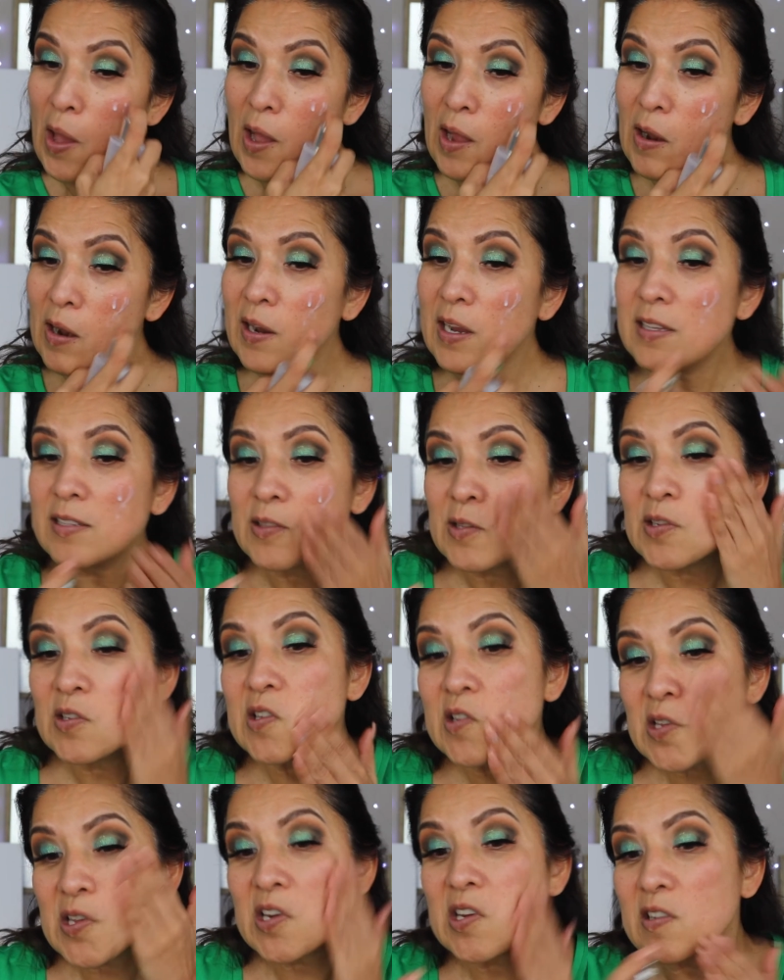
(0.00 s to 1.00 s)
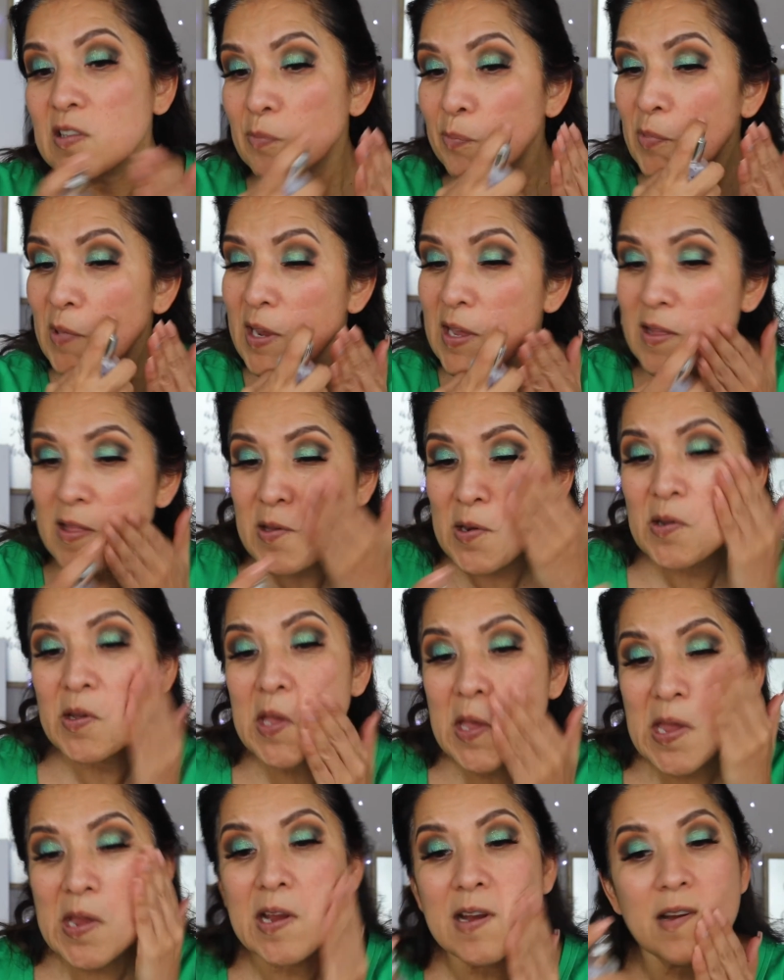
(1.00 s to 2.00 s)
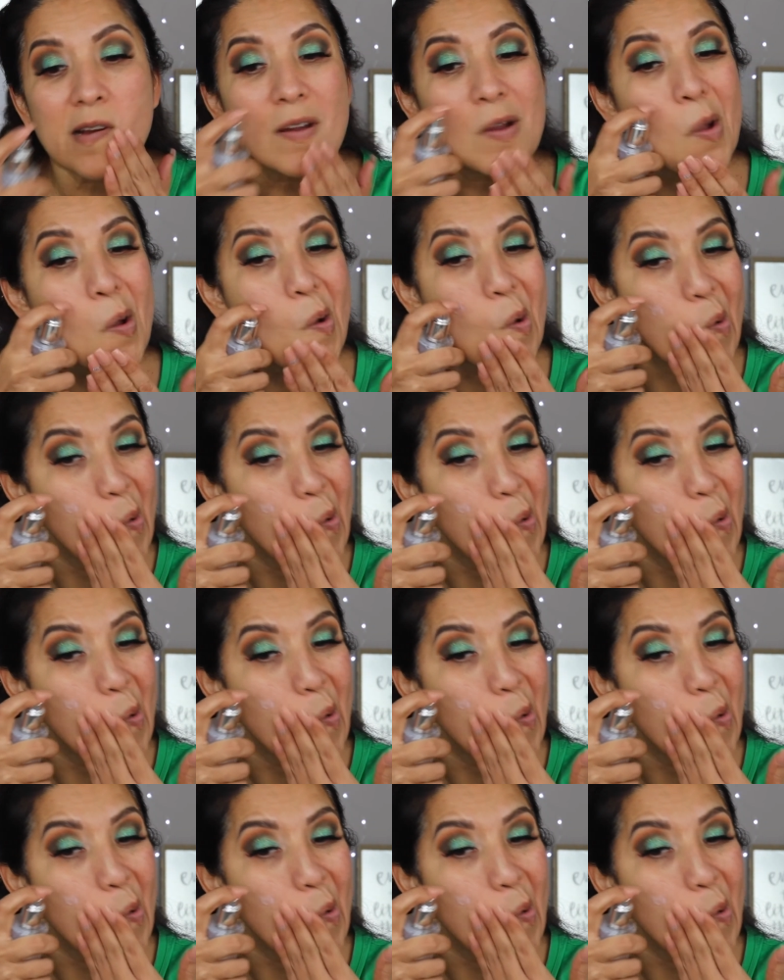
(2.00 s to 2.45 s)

All right, so just gonna spray a little here